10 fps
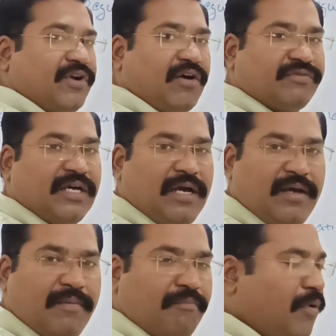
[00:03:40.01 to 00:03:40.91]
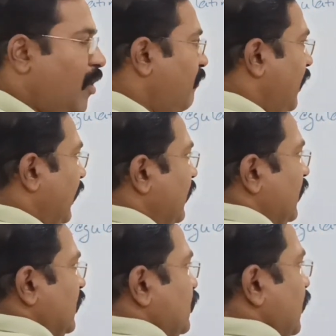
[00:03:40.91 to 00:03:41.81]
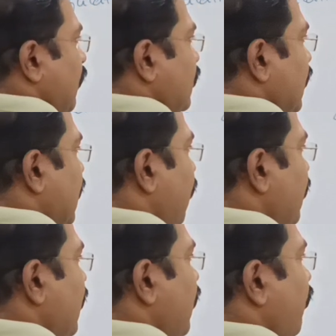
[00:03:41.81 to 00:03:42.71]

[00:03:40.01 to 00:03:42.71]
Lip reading: Of the Bombay. So now the governor